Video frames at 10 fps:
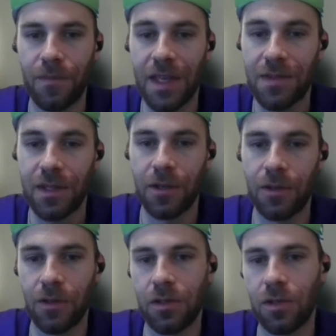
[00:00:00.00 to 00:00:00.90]
testing
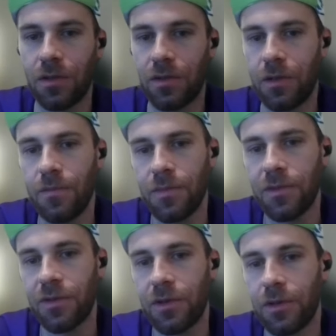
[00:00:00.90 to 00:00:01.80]
conditions, no?
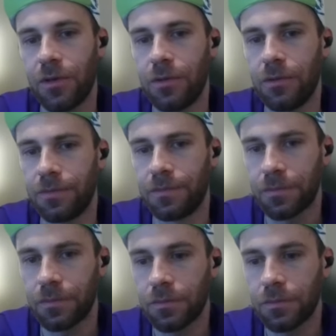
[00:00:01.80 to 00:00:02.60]
So